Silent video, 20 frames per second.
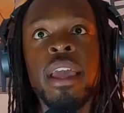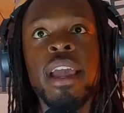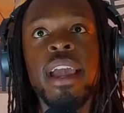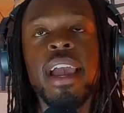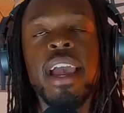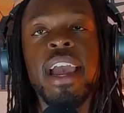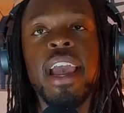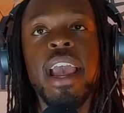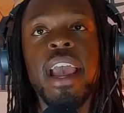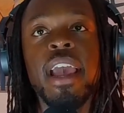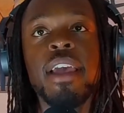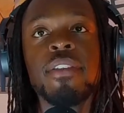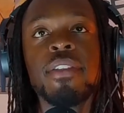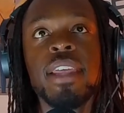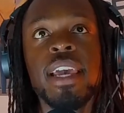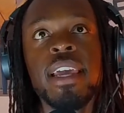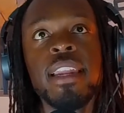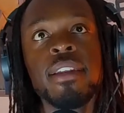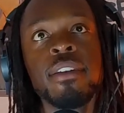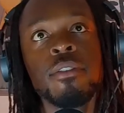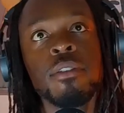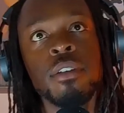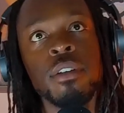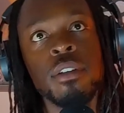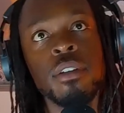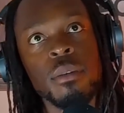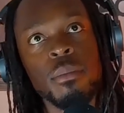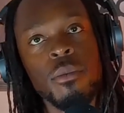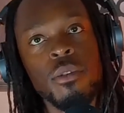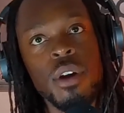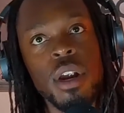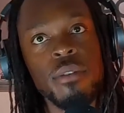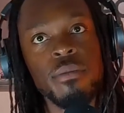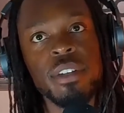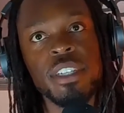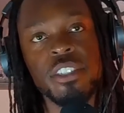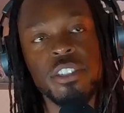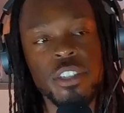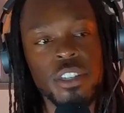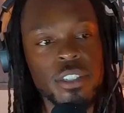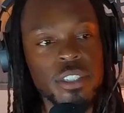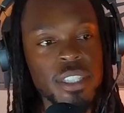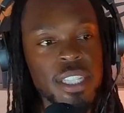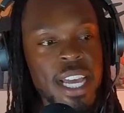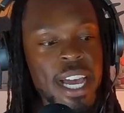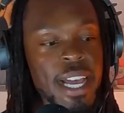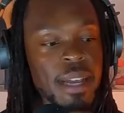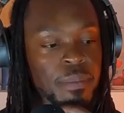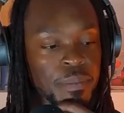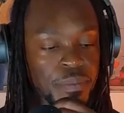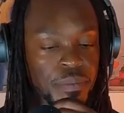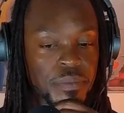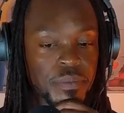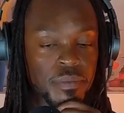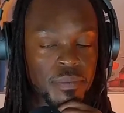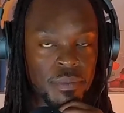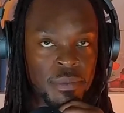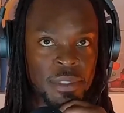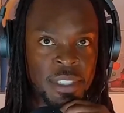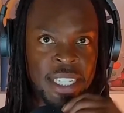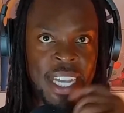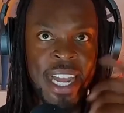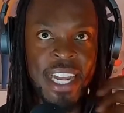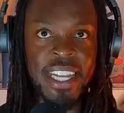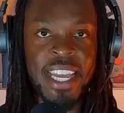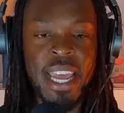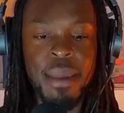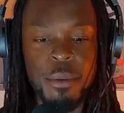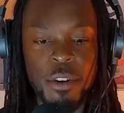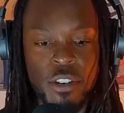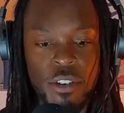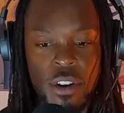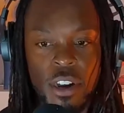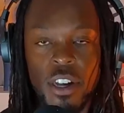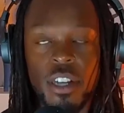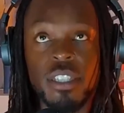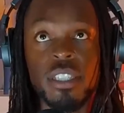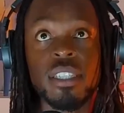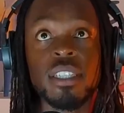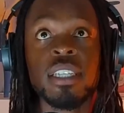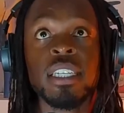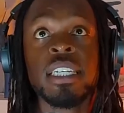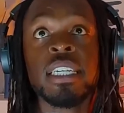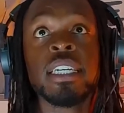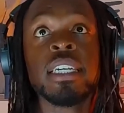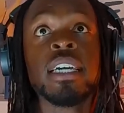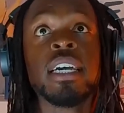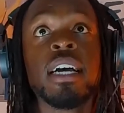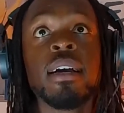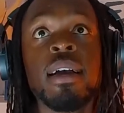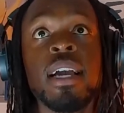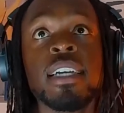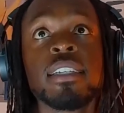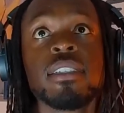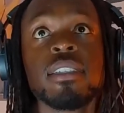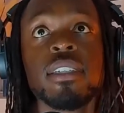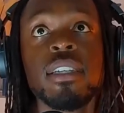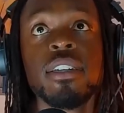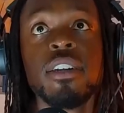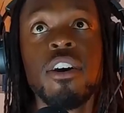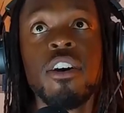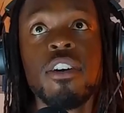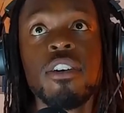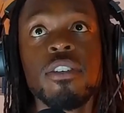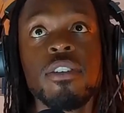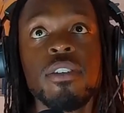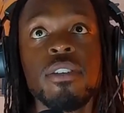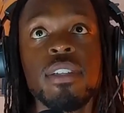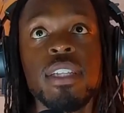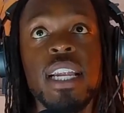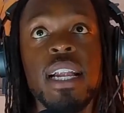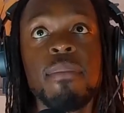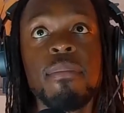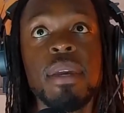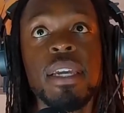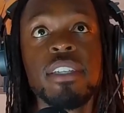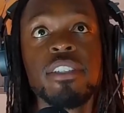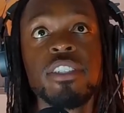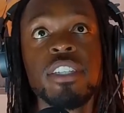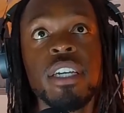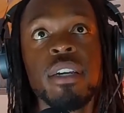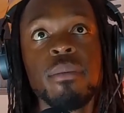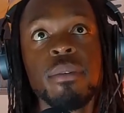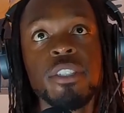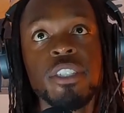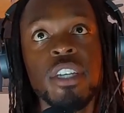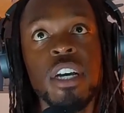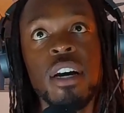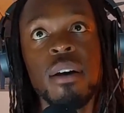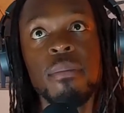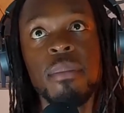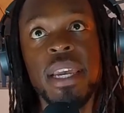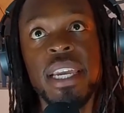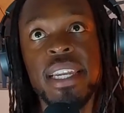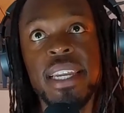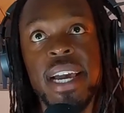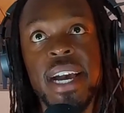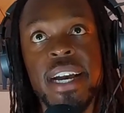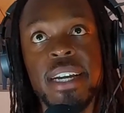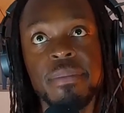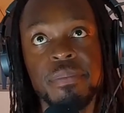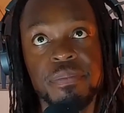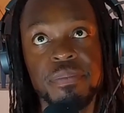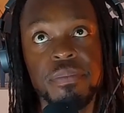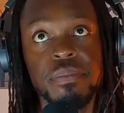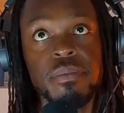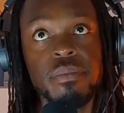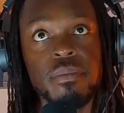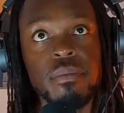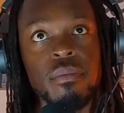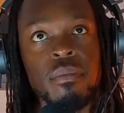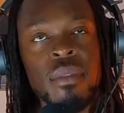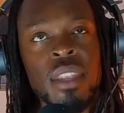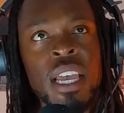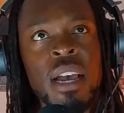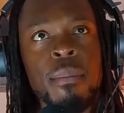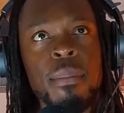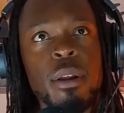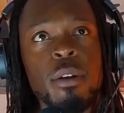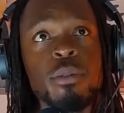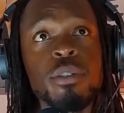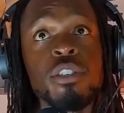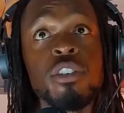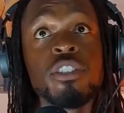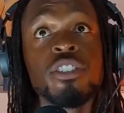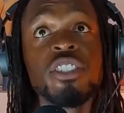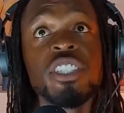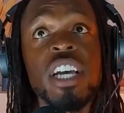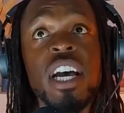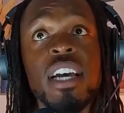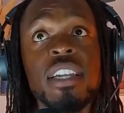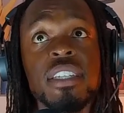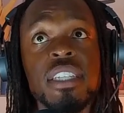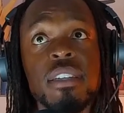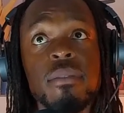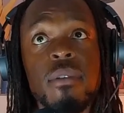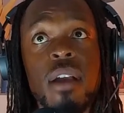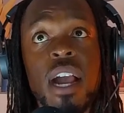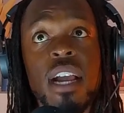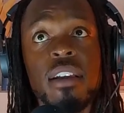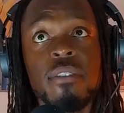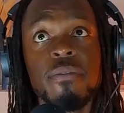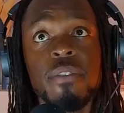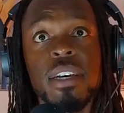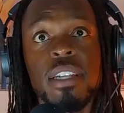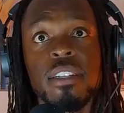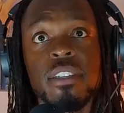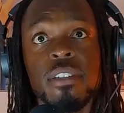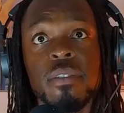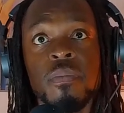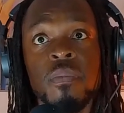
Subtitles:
And then the more I researched that, I came across actually an article that I may share with y'all, may not, but it was on John D. Rockefeller.